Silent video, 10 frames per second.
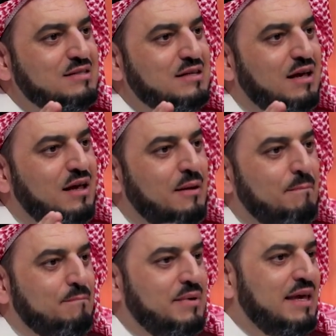in the
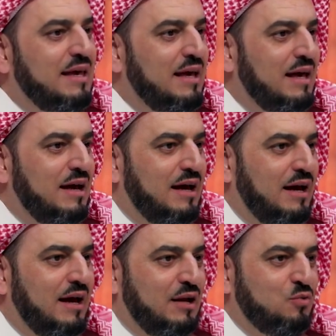story of
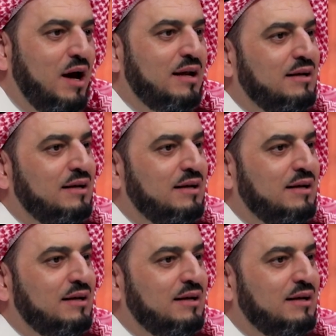civilization